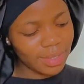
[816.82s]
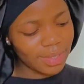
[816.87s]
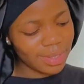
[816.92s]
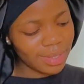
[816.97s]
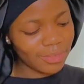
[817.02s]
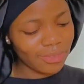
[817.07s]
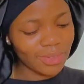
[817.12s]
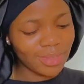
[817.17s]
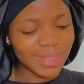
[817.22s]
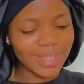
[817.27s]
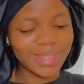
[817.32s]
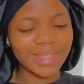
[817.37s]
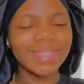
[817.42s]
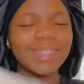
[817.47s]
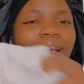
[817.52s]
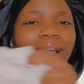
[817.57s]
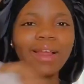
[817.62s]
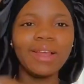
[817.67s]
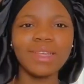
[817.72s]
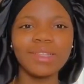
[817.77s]
even this
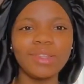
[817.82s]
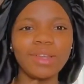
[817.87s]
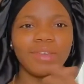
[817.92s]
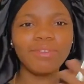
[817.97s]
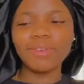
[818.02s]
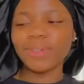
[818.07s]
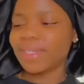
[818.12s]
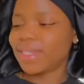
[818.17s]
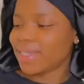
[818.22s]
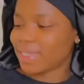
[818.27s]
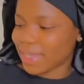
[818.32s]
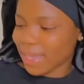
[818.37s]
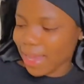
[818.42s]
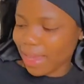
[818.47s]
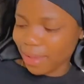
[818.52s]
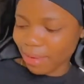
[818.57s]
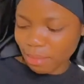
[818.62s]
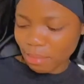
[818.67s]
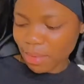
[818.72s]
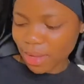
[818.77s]
style is not even the
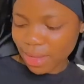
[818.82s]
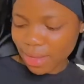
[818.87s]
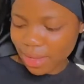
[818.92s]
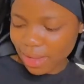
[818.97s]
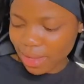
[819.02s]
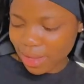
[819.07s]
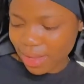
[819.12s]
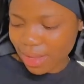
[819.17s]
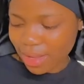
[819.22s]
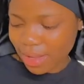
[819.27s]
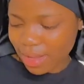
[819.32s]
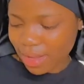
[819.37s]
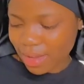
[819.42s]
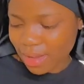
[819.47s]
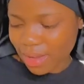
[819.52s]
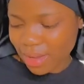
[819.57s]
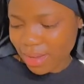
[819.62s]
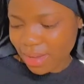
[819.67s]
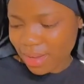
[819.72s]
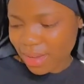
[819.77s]
same,
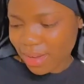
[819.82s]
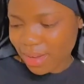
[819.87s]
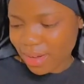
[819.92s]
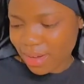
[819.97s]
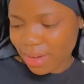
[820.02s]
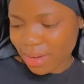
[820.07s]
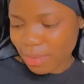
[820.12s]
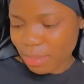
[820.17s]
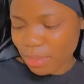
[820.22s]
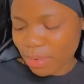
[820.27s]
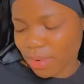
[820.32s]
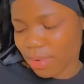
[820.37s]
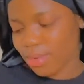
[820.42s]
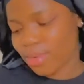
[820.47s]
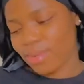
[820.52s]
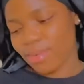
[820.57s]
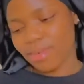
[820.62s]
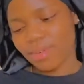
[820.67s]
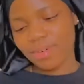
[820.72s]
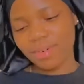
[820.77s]
bro.
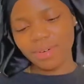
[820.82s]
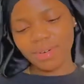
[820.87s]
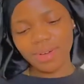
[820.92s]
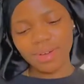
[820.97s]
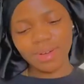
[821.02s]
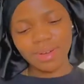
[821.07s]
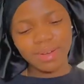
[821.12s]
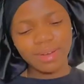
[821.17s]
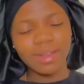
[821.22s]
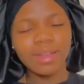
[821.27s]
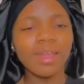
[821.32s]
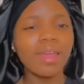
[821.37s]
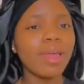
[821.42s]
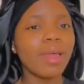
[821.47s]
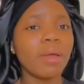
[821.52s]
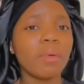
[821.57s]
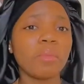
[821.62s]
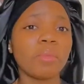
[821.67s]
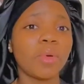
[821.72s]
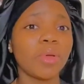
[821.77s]

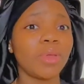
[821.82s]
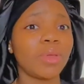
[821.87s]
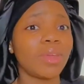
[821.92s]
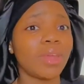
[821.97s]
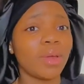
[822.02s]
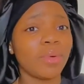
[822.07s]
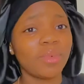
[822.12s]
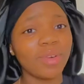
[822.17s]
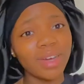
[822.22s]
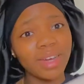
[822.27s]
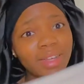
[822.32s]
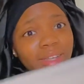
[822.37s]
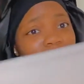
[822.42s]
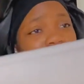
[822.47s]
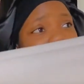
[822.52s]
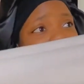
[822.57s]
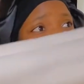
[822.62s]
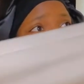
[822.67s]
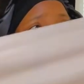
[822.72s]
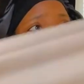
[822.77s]
But you can wear
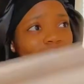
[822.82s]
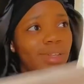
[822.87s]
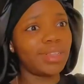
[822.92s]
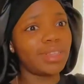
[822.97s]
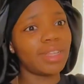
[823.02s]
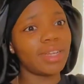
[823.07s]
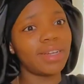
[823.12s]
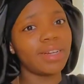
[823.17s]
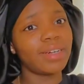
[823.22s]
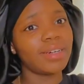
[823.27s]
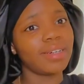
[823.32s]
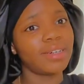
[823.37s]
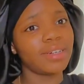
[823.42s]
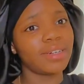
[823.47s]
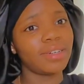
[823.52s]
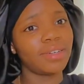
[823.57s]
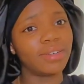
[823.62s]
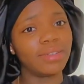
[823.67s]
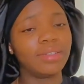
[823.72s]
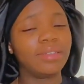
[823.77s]
it in winter
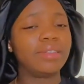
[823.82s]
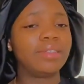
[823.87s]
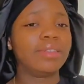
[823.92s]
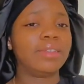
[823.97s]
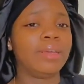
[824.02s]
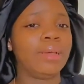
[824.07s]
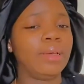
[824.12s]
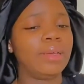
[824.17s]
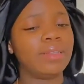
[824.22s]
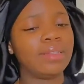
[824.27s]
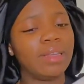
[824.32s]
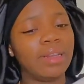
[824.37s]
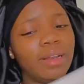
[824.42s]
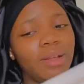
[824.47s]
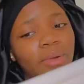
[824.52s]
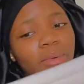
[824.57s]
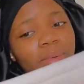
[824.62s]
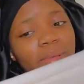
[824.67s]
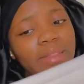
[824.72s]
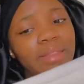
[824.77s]
because it is a
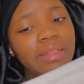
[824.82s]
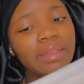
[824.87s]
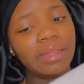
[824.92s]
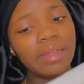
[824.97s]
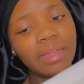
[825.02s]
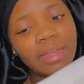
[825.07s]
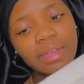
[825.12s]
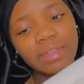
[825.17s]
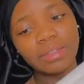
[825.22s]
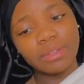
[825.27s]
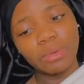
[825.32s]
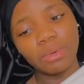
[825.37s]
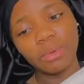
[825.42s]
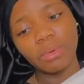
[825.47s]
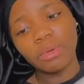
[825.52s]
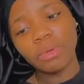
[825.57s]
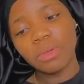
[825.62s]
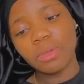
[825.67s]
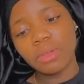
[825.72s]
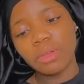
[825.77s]
little bit thick, so
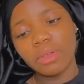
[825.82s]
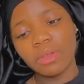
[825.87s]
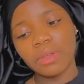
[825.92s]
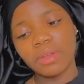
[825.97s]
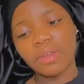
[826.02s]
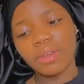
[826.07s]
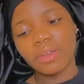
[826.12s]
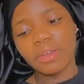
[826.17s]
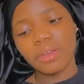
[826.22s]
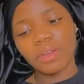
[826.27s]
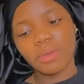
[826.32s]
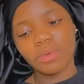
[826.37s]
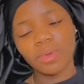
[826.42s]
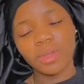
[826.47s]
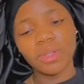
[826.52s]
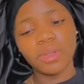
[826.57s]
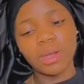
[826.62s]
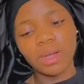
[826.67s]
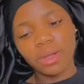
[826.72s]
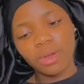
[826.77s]

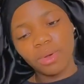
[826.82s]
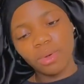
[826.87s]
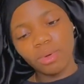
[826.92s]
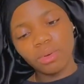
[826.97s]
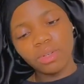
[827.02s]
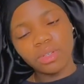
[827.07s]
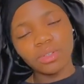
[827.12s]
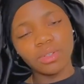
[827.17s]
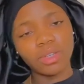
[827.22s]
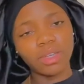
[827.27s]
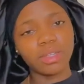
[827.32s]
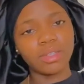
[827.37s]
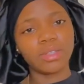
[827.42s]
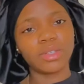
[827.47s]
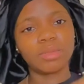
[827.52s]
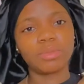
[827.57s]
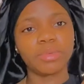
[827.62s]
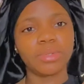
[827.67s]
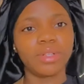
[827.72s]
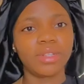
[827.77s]
when you are cold you can
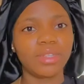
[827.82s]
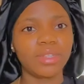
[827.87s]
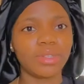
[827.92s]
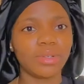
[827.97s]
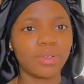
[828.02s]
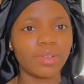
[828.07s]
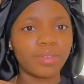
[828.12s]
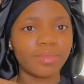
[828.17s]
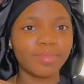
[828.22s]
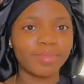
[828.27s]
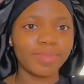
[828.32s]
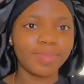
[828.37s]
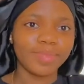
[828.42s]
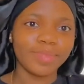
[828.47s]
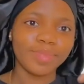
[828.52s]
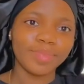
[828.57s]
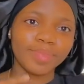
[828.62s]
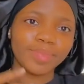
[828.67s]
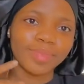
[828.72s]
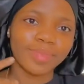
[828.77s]
just put this on.
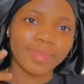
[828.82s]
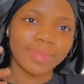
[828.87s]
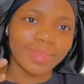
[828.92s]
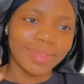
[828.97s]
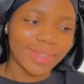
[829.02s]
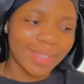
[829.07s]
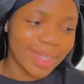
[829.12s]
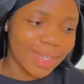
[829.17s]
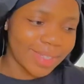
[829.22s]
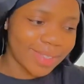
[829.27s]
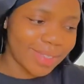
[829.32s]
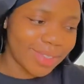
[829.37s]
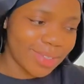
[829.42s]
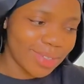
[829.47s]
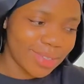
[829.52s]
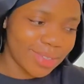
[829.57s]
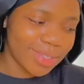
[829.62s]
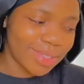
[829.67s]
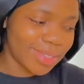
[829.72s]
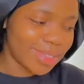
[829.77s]
That's
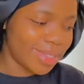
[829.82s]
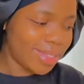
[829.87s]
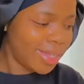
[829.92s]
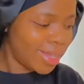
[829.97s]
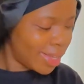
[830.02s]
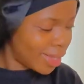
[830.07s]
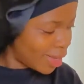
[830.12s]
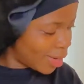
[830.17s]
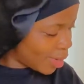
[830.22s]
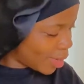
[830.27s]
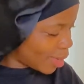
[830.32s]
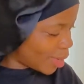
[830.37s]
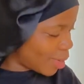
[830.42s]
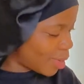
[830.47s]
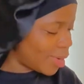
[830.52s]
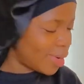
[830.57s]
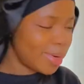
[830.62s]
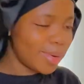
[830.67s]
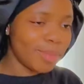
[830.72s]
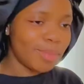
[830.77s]
just the
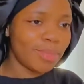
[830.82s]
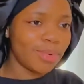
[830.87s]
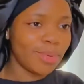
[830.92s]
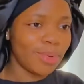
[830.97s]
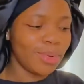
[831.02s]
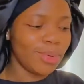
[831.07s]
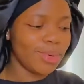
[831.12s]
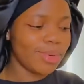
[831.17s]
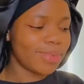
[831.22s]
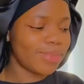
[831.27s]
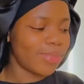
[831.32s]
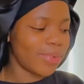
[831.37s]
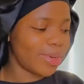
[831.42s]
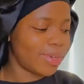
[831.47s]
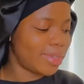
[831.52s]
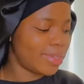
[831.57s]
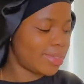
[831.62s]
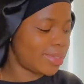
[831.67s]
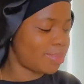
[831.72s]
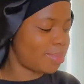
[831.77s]
pro for
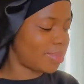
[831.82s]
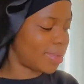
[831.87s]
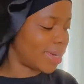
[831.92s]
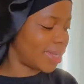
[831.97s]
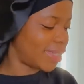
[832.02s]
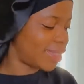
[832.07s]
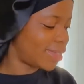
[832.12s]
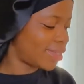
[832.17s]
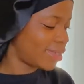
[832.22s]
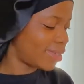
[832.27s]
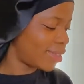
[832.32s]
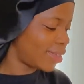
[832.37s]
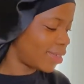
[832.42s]
this pant,